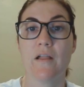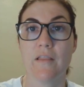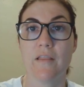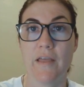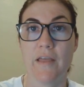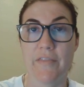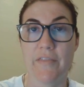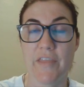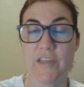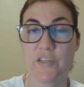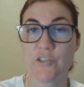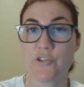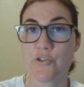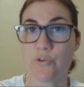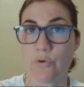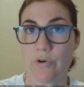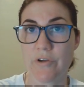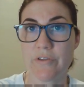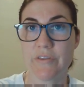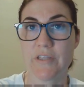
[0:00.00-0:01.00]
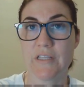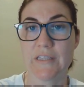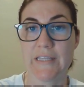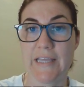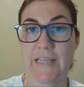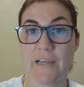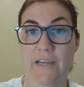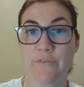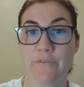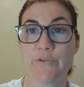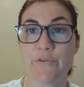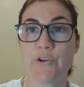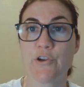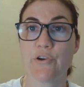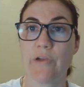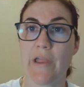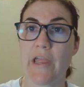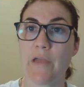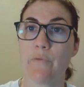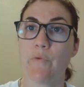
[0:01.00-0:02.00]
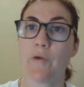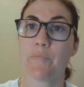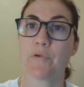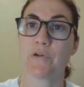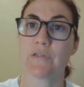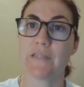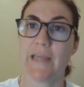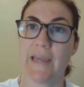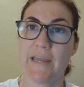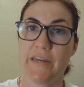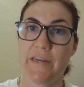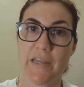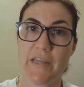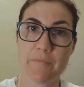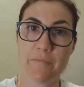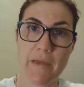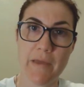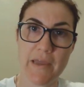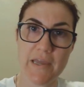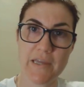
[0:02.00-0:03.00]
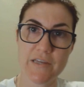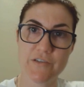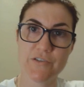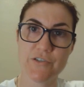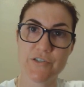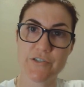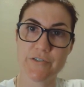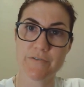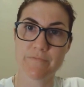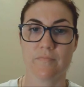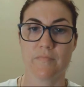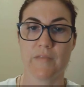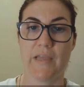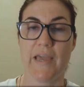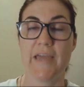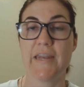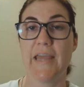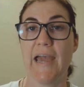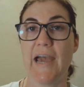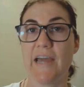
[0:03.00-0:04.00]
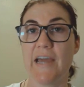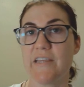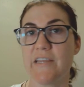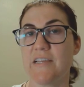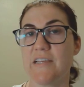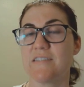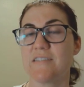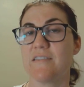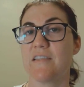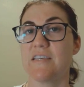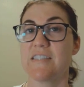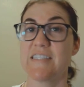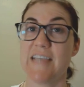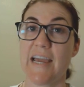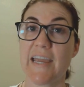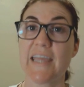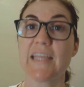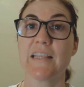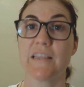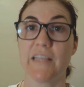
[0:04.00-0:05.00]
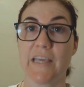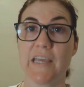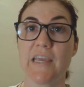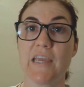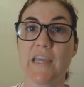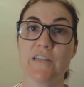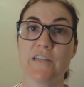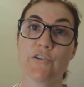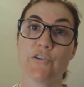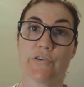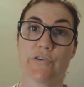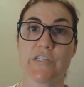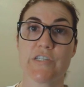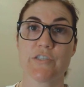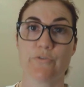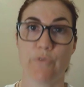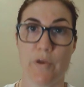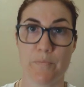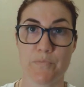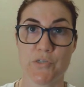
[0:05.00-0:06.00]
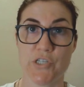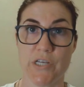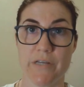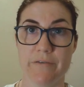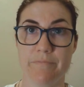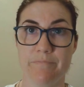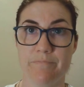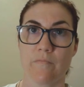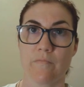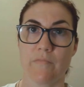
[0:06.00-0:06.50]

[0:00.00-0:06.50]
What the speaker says: and then shorten the link for your Aweber landing page and add it as the second link in your description.